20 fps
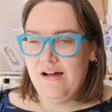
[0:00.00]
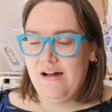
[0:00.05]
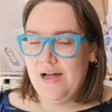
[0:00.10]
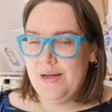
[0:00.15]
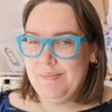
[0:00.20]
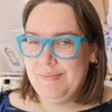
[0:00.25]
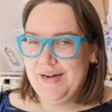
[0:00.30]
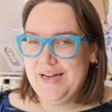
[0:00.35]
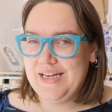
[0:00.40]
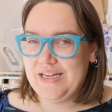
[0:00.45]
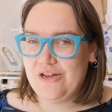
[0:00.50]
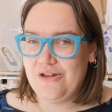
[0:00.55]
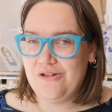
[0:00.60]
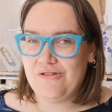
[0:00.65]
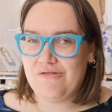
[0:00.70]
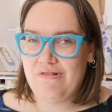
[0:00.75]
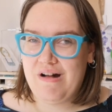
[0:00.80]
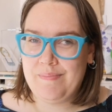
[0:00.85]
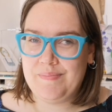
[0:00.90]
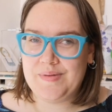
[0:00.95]
I might
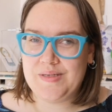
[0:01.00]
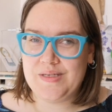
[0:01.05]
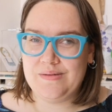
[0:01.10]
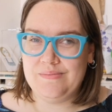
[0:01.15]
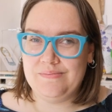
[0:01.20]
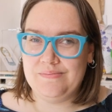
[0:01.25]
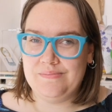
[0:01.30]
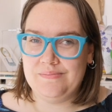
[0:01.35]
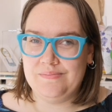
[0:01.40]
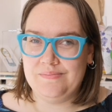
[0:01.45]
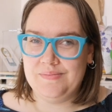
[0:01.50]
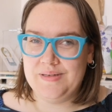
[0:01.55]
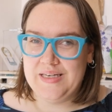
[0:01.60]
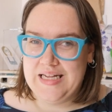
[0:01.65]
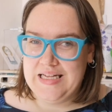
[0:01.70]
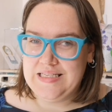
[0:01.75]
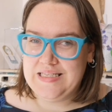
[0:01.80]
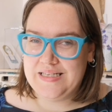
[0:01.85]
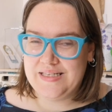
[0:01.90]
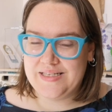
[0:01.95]
go grab some
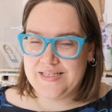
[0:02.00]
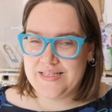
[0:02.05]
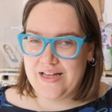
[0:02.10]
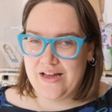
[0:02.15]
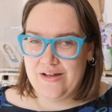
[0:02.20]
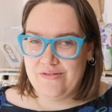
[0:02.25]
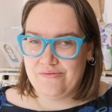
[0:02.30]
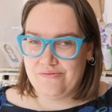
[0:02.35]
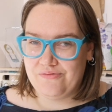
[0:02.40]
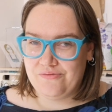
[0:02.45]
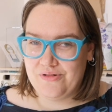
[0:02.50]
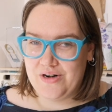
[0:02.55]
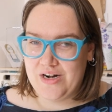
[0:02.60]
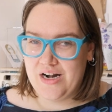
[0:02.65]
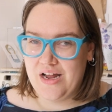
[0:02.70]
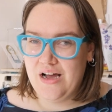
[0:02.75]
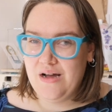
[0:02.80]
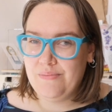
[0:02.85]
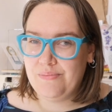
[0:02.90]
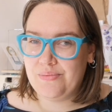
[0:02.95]
lists that I've
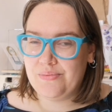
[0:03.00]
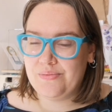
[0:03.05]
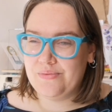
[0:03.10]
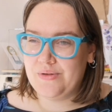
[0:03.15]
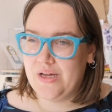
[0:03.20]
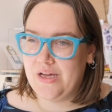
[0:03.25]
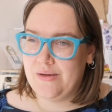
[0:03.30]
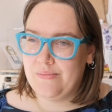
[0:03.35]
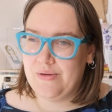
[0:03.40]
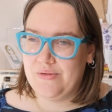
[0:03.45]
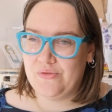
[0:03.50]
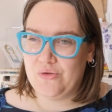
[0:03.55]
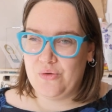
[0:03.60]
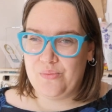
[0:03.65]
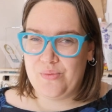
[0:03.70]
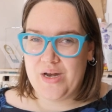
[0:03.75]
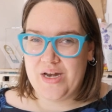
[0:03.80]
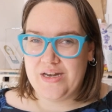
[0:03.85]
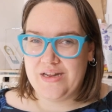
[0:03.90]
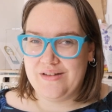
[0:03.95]
written up. I've
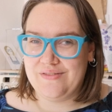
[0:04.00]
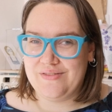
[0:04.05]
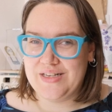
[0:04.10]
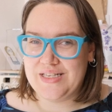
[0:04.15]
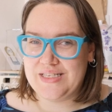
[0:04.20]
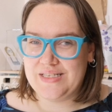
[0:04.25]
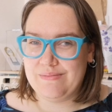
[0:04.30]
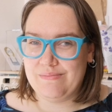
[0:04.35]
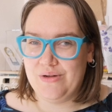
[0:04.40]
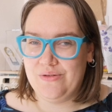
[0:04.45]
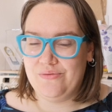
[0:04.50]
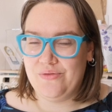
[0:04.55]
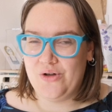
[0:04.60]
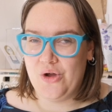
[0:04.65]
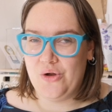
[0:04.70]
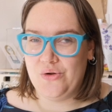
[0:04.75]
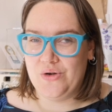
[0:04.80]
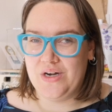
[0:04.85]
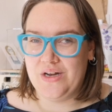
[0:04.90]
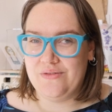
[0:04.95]
got plenty of lists in my
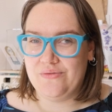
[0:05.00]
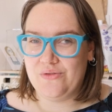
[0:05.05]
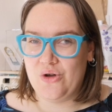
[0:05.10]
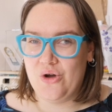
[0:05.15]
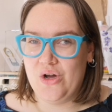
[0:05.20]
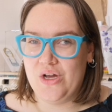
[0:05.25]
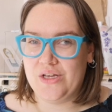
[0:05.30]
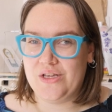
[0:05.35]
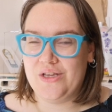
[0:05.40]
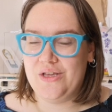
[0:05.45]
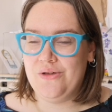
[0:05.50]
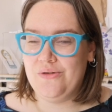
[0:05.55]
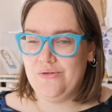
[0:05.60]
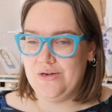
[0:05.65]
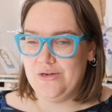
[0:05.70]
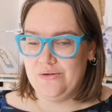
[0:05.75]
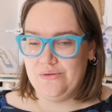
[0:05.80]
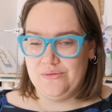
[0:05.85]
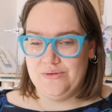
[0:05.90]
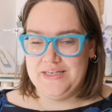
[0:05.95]
phone, and I've got a
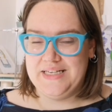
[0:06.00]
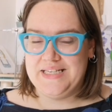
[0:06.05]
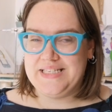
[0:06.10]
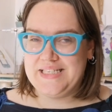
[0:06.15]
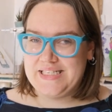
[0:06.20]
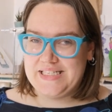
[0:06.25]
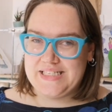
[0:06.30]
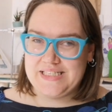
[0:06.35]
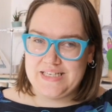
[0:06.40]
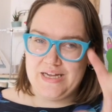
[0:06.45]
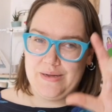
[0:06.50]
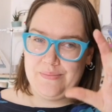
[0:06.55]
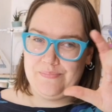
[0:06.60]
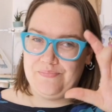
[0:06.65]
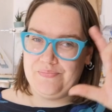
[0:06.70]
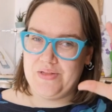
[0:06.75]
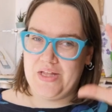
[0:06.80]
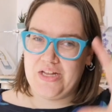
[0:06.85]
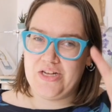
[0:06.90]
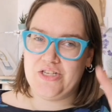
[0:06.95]
cute little list
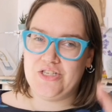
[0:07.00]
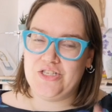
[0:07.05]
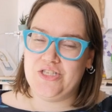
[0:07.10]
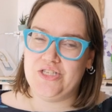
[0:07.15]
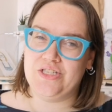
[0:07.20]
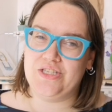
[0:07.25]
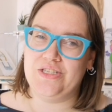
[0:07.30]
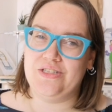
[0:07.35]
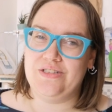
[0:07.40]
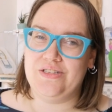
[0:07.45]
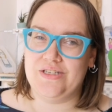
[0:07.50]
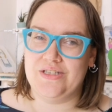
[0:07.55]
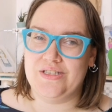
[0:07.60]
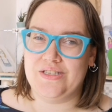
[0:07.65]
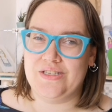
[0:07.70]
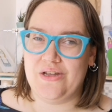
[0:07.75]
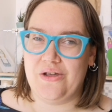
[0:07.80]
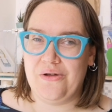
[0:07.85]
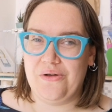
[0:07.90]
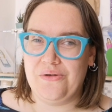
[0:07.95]
like to
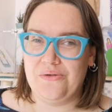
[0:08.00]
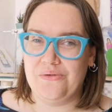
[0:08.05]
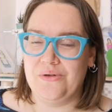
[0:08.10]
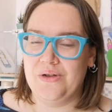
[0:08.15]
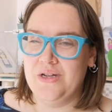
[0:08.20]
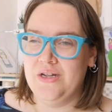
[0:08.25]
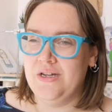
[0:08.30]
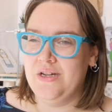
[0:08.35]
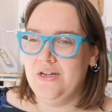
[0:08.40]
sew